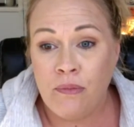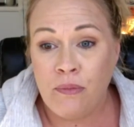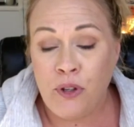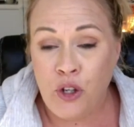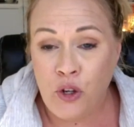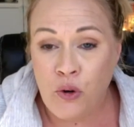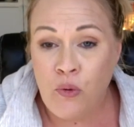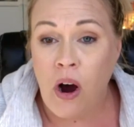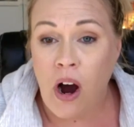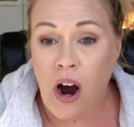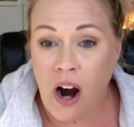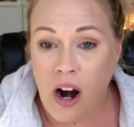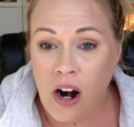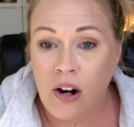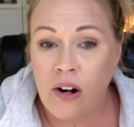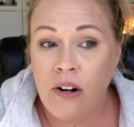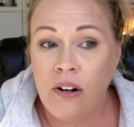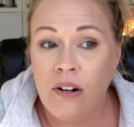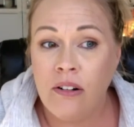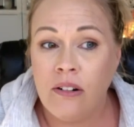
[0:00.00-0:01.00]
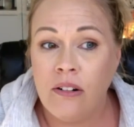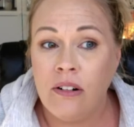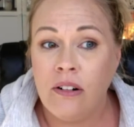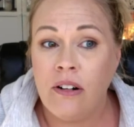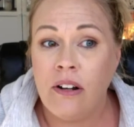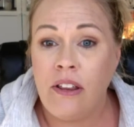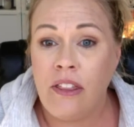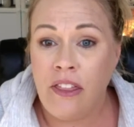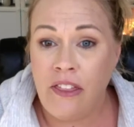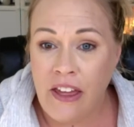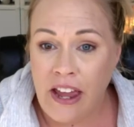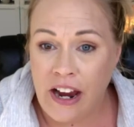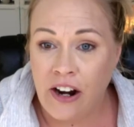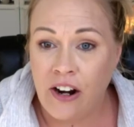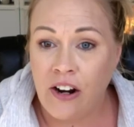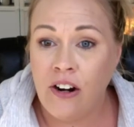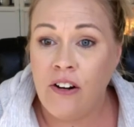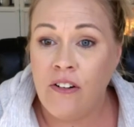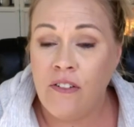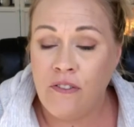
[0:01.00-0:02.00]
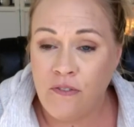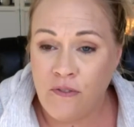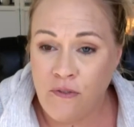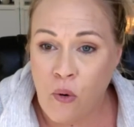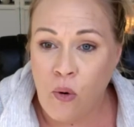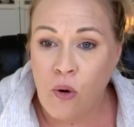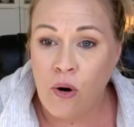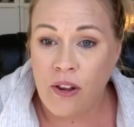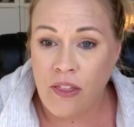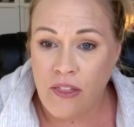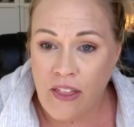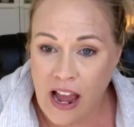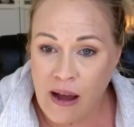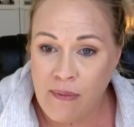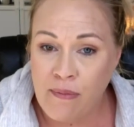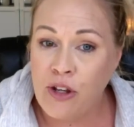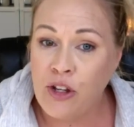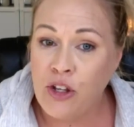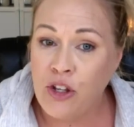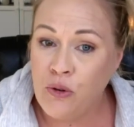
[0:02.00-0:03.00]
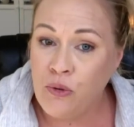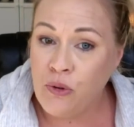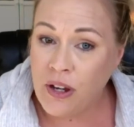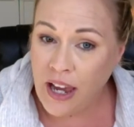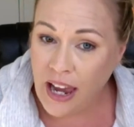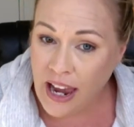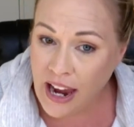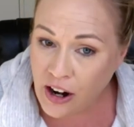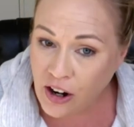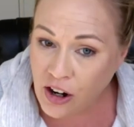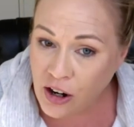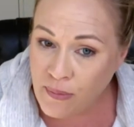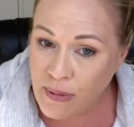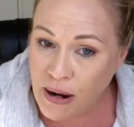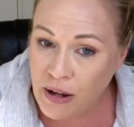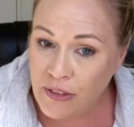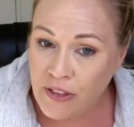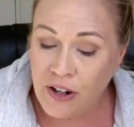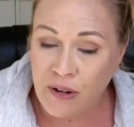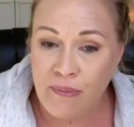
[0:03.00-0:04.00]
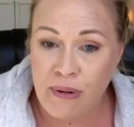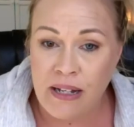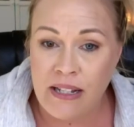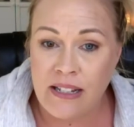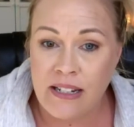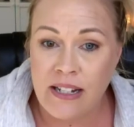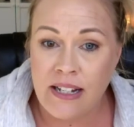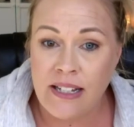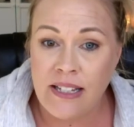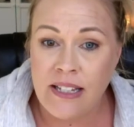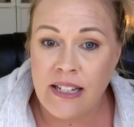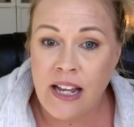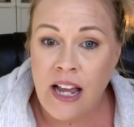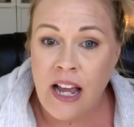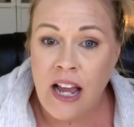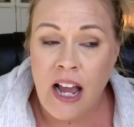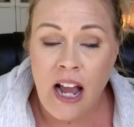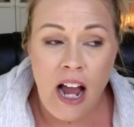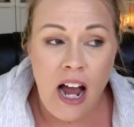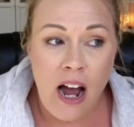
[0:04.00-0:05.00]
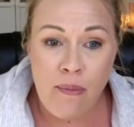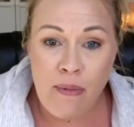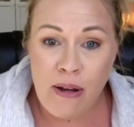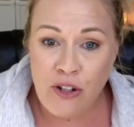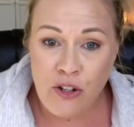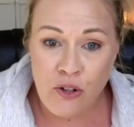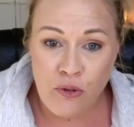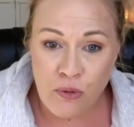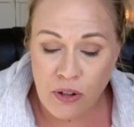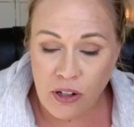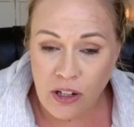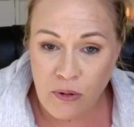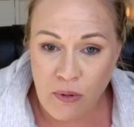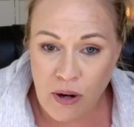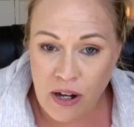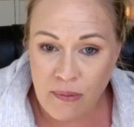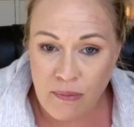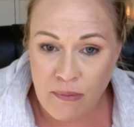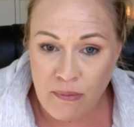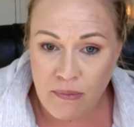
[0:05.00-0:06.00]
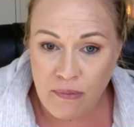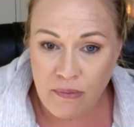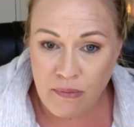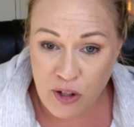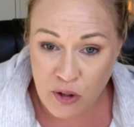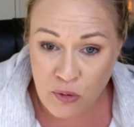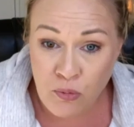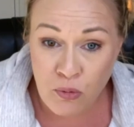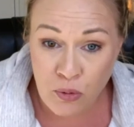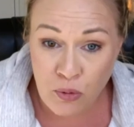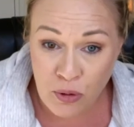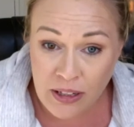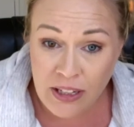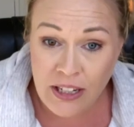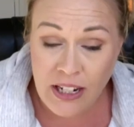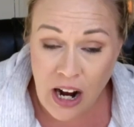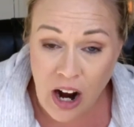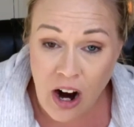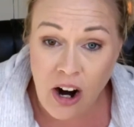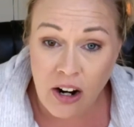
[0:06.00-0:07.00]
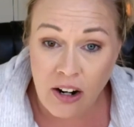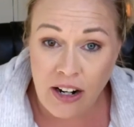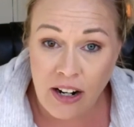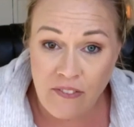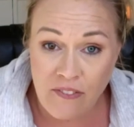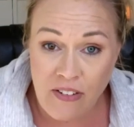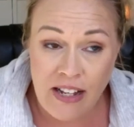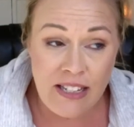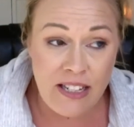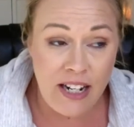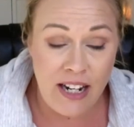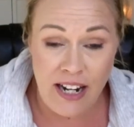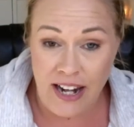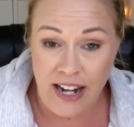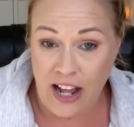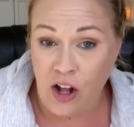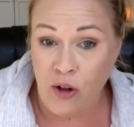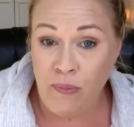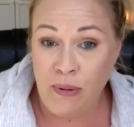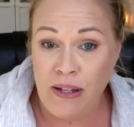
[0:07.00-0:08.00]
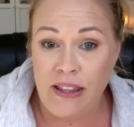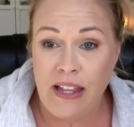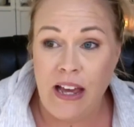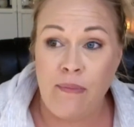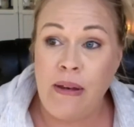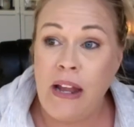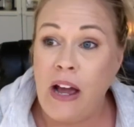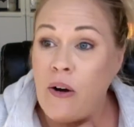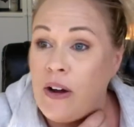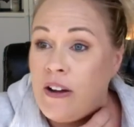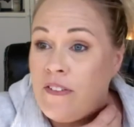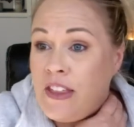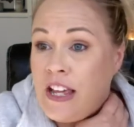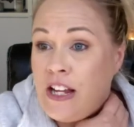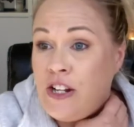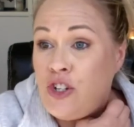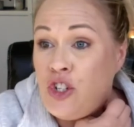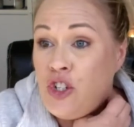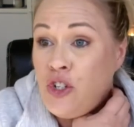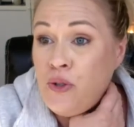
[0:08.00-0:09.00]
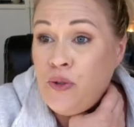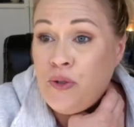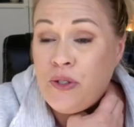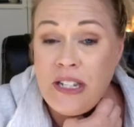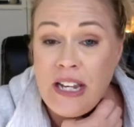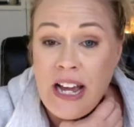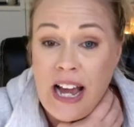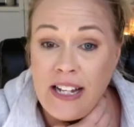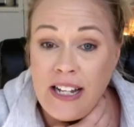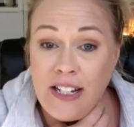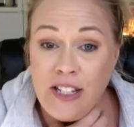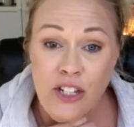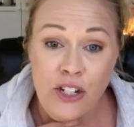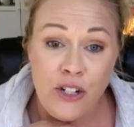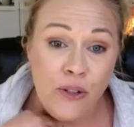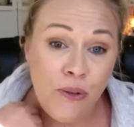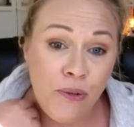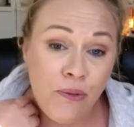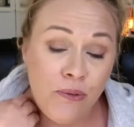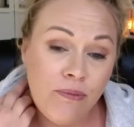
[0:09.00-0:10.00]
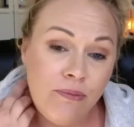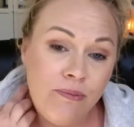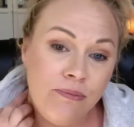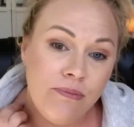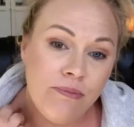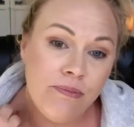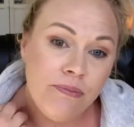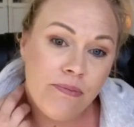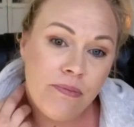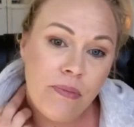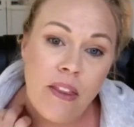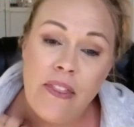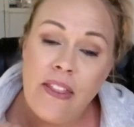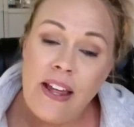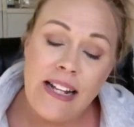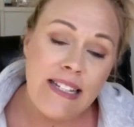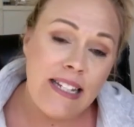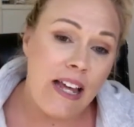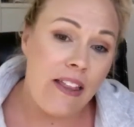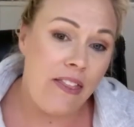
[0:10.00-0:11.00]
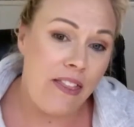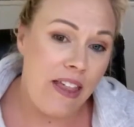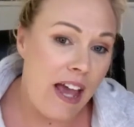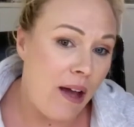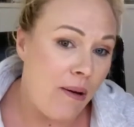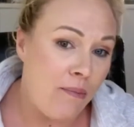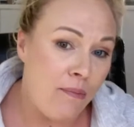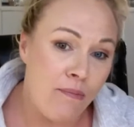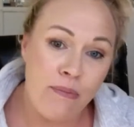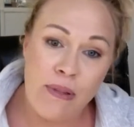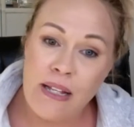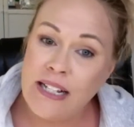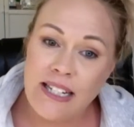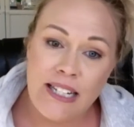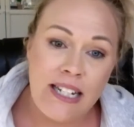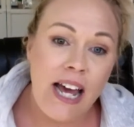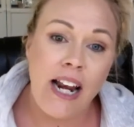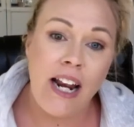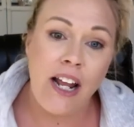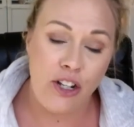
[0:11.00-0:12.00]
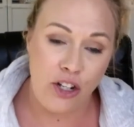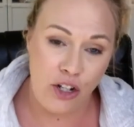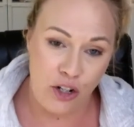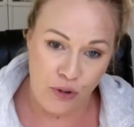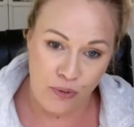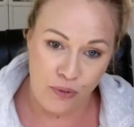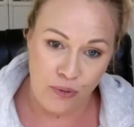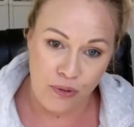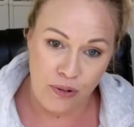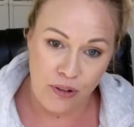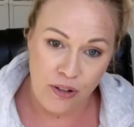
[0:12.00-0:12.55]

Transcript: you are there for them you care about their business um, and you really want to you really are invested in helping them now if they choose not to that's on them that's not on you